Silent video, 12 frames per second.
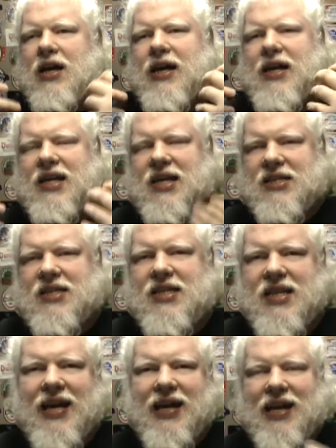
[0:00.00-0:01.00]
It's
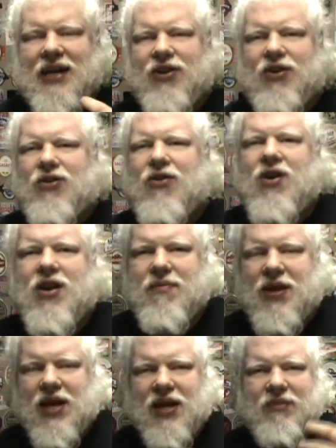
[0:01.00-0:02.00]
thick, it's
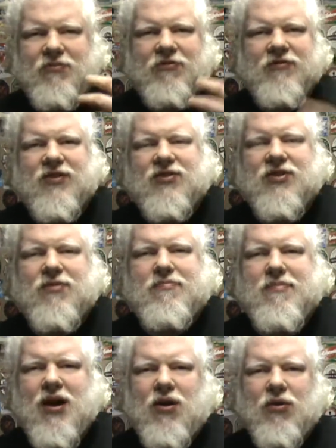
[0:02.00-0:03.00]
creamy, it fills your
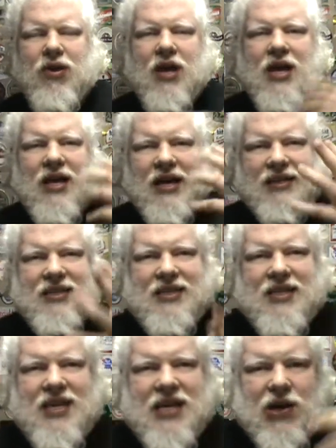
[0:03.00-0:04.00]
mouth. It's
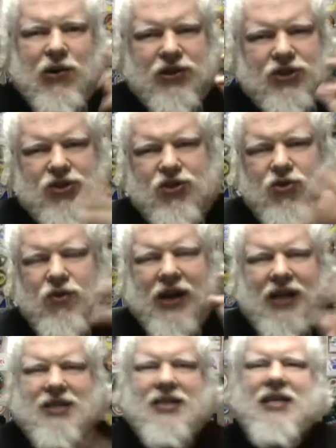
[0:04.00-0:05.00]
there, it's
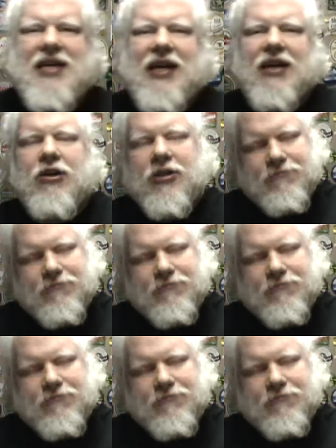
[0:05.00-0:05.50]
doing its thing.